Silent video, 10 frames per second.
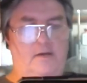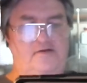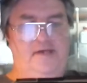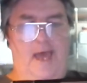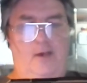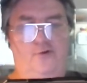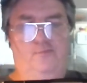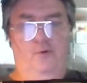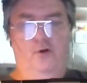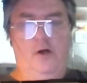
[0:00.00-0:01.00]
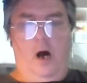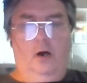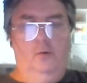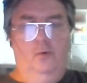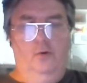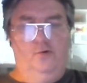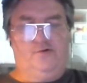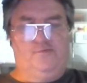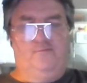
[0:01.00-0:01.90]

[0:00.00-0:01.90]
Seattle's blue-collar roots,